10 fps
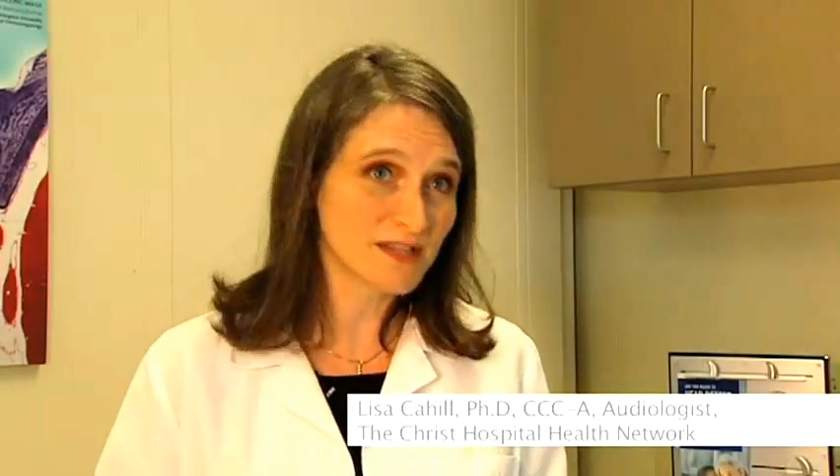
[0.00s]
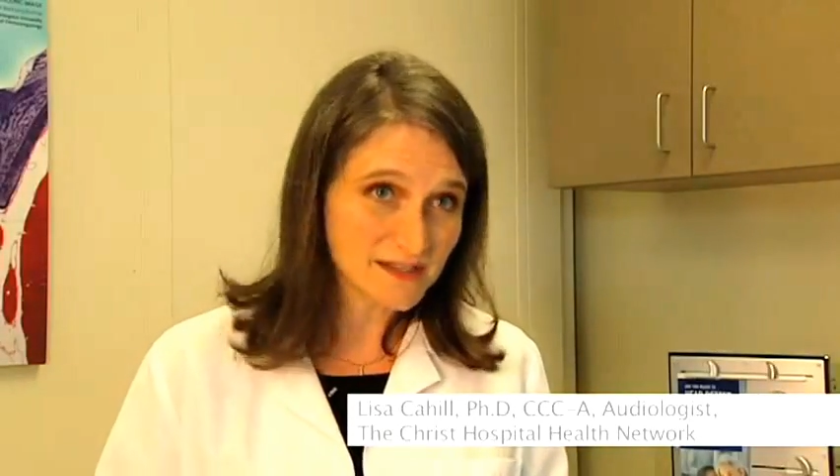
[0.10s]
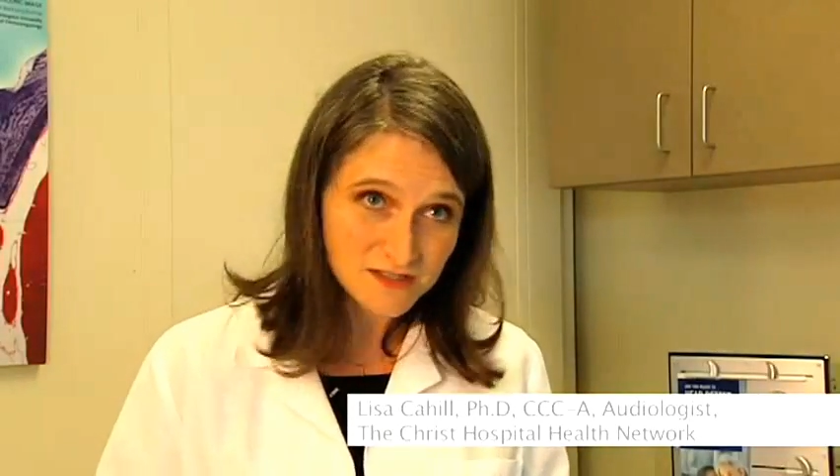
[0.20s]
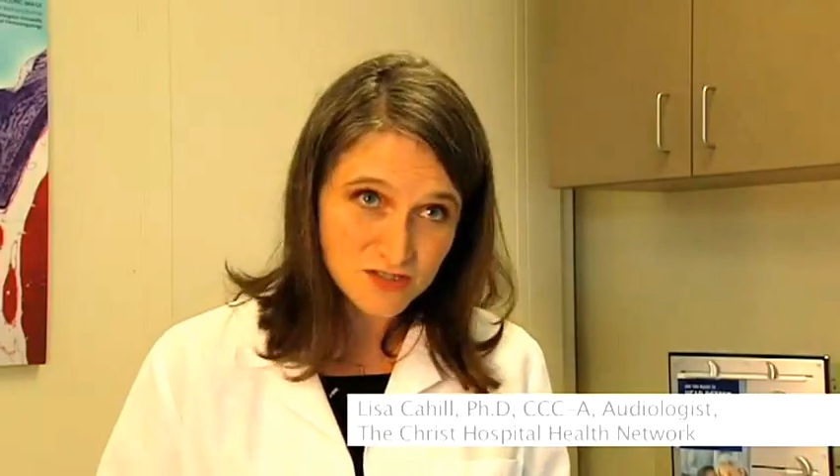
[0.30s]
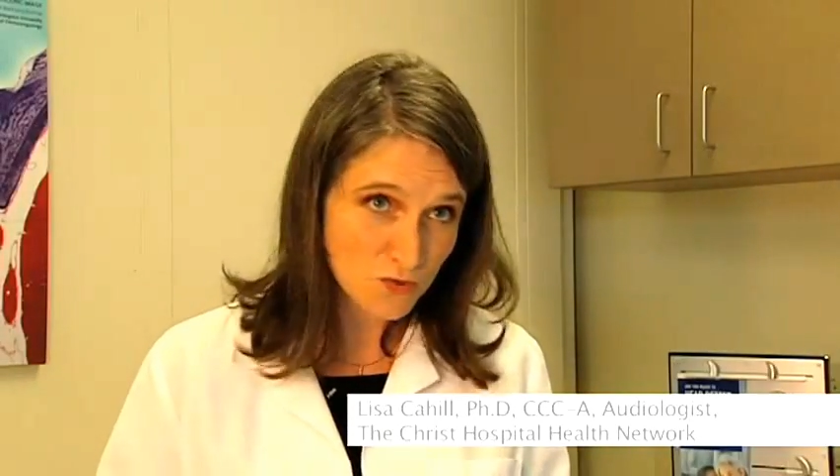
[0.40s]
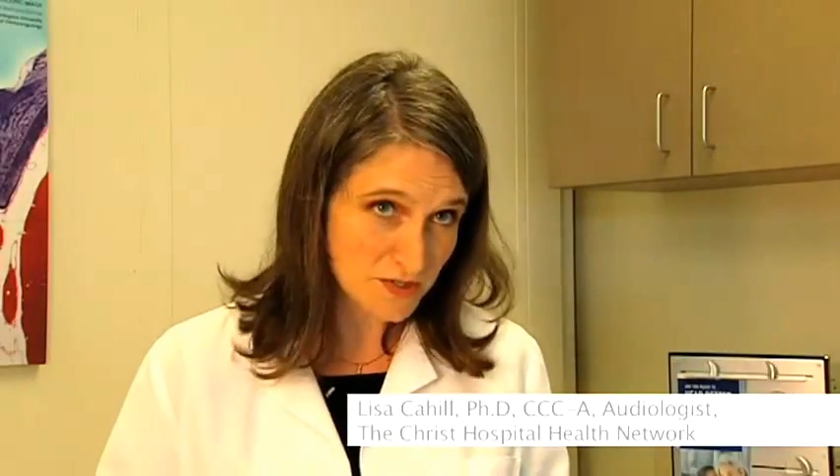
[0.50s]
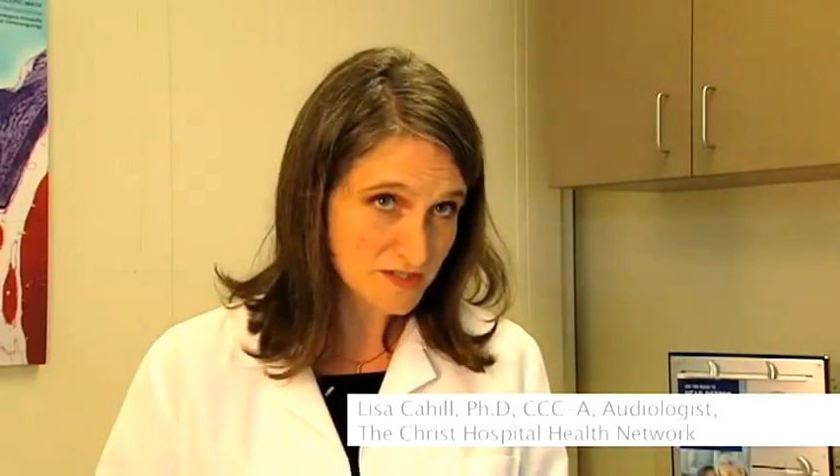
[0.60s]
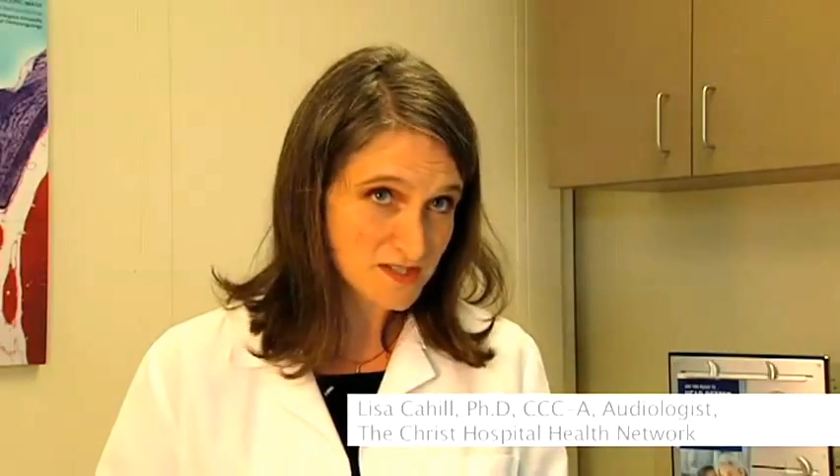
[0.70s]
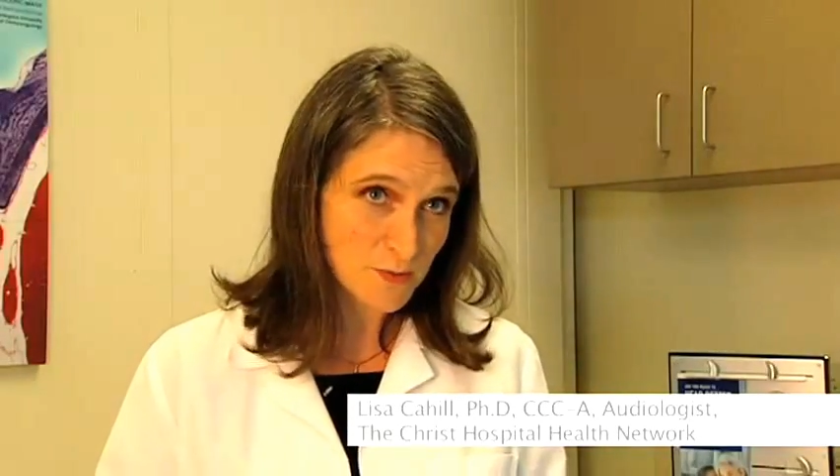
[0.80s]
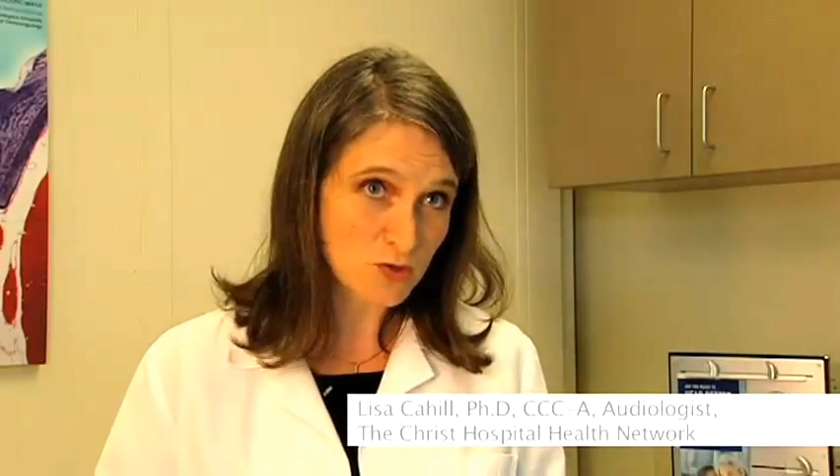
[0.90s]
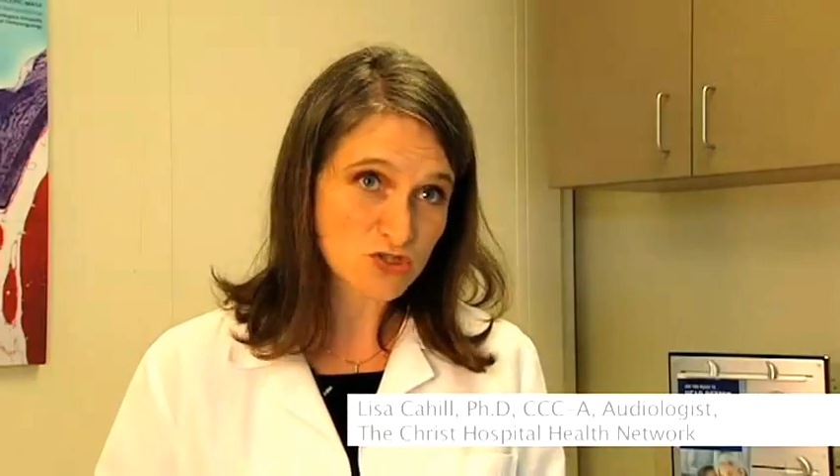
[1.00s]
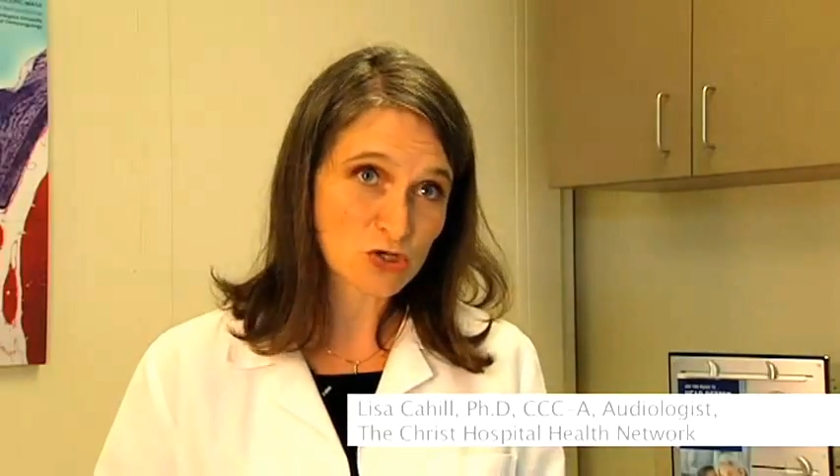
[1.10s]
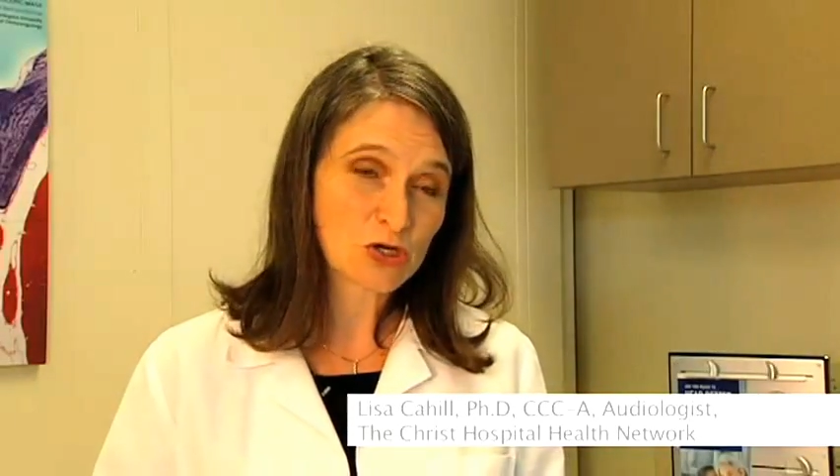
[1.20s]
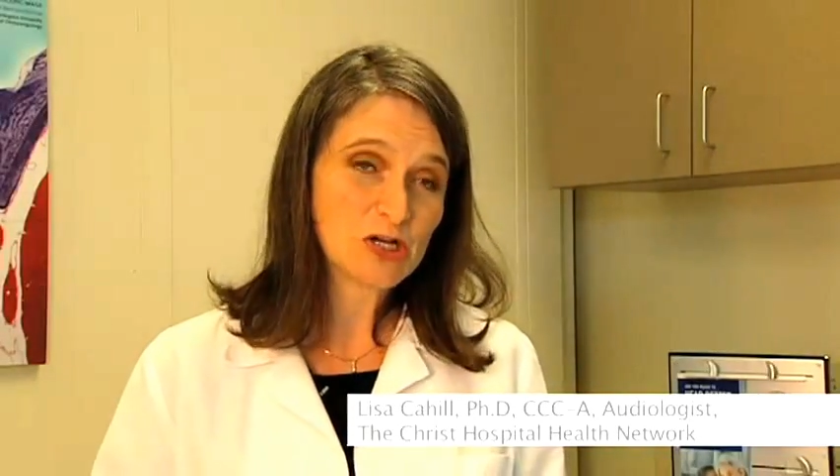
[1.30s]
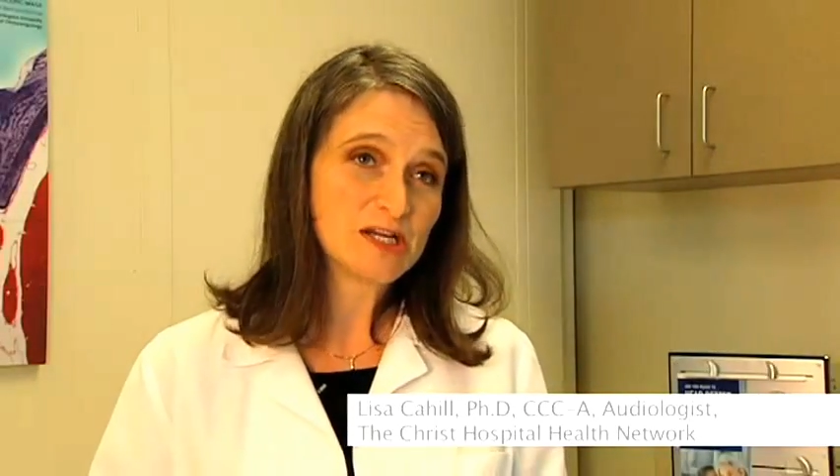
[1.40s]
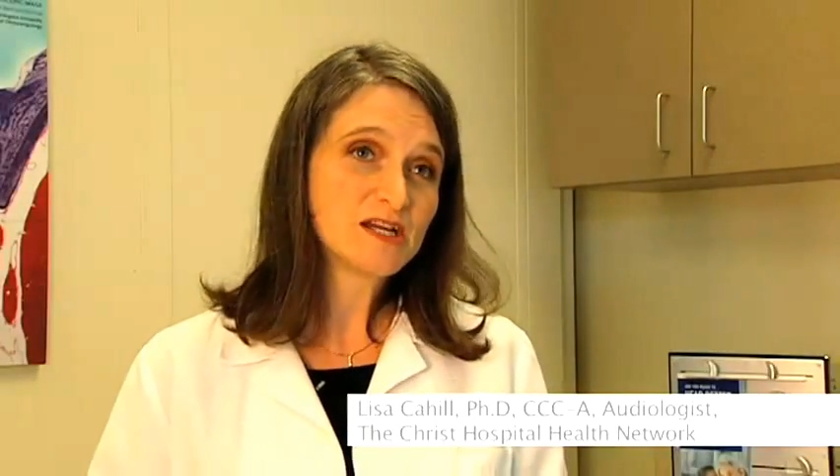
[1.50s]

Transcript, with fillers: related to noise exposure.